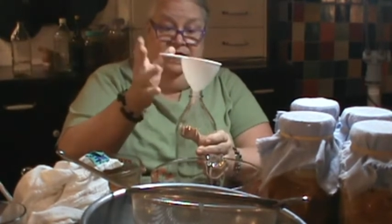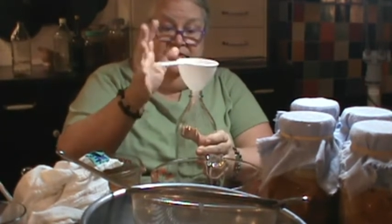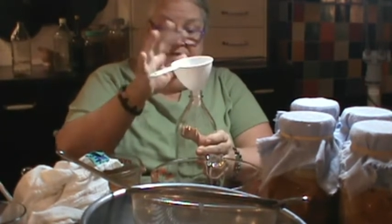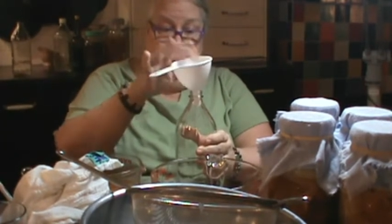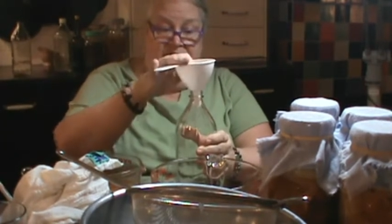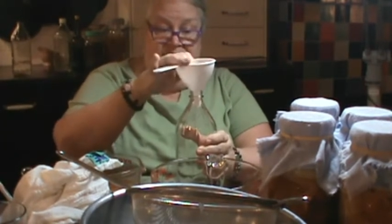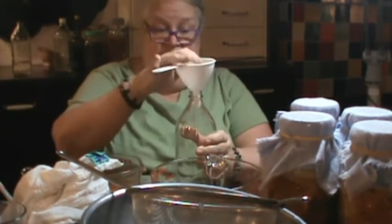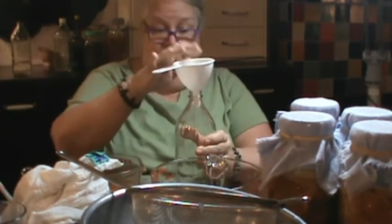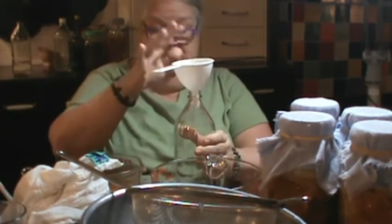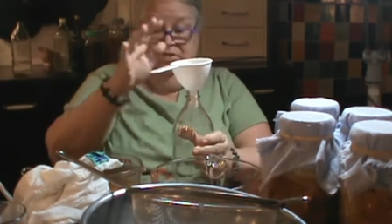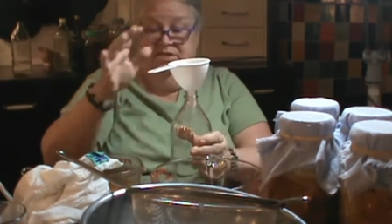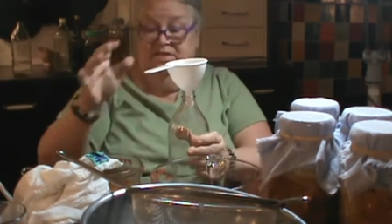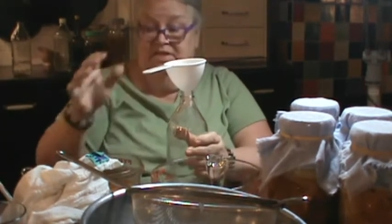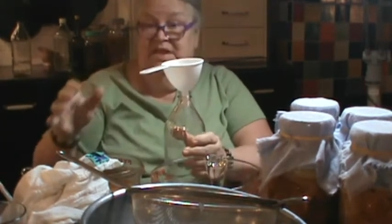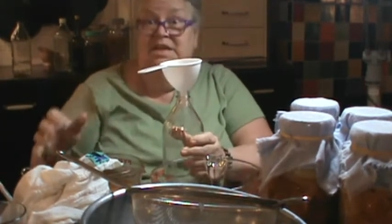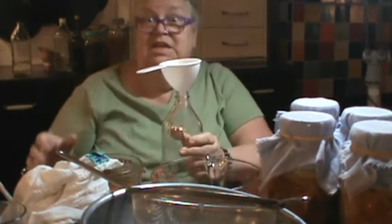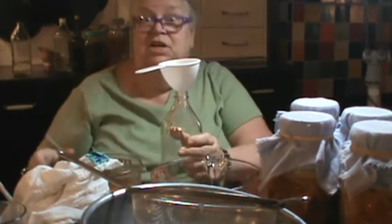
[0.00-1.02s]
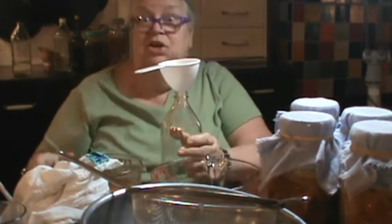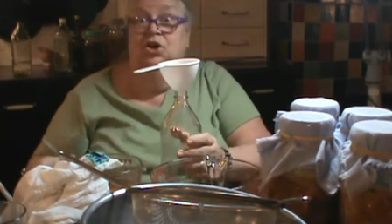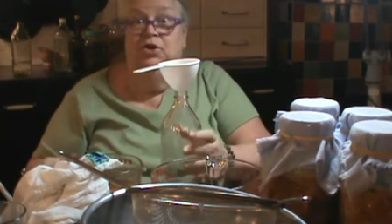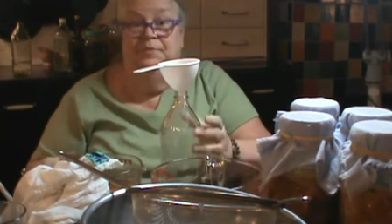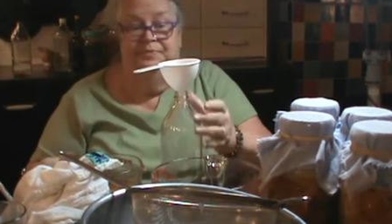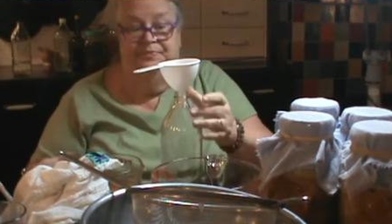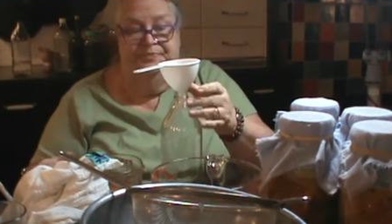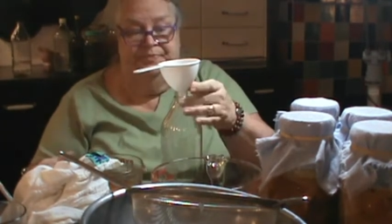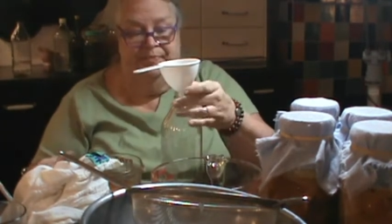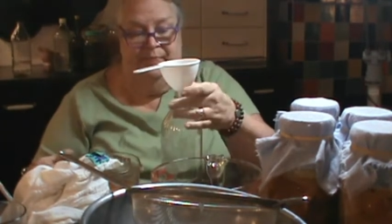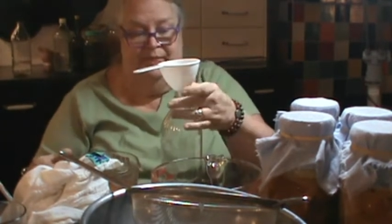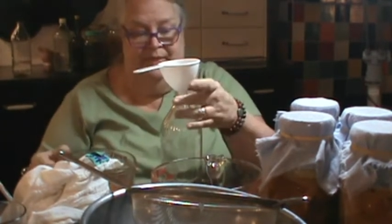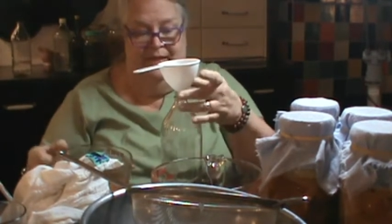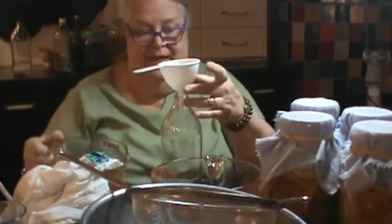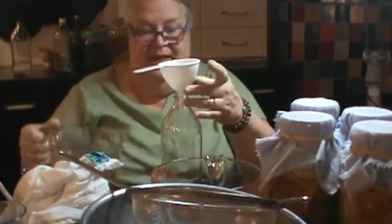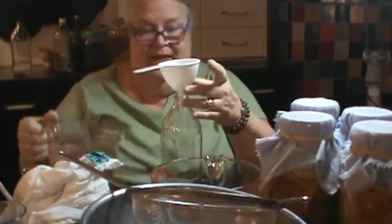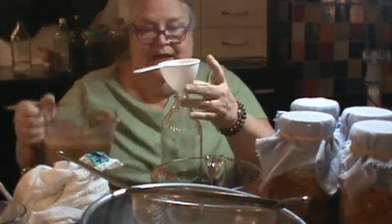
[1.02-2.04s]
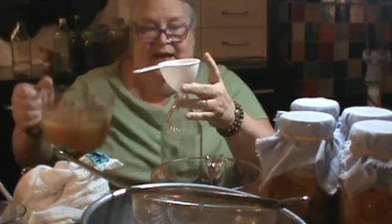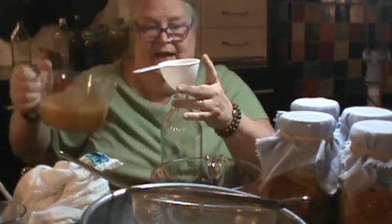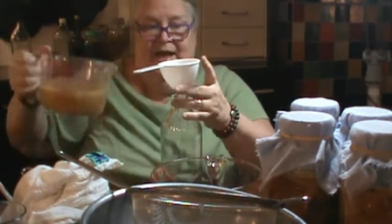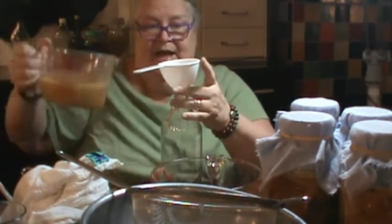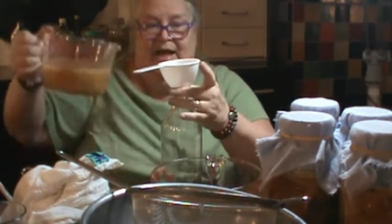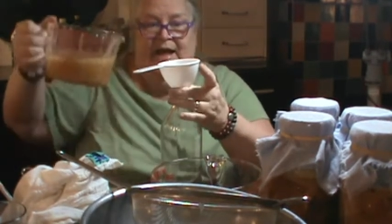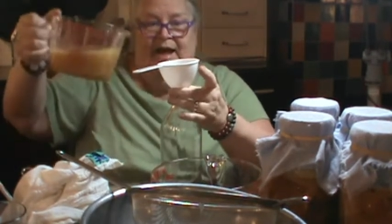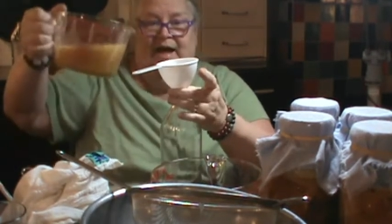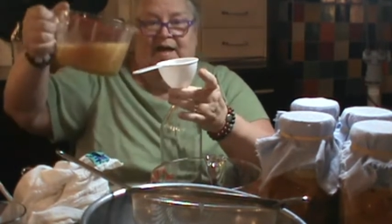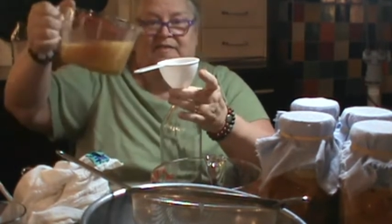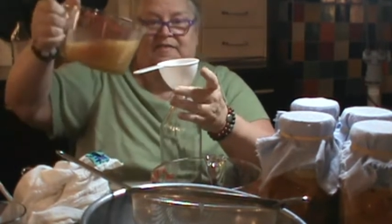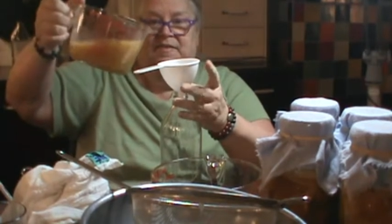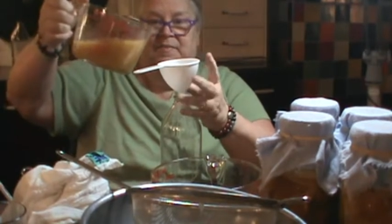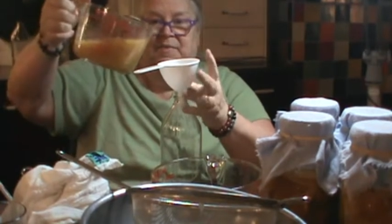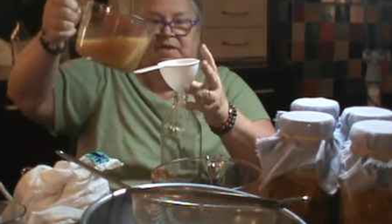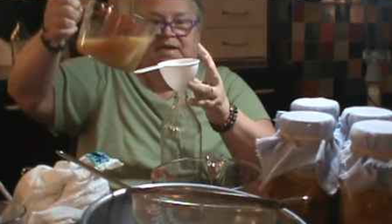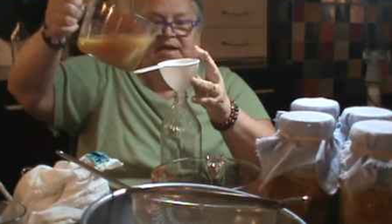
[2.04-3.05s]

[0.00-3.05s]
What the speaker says: in, push this in here and see what I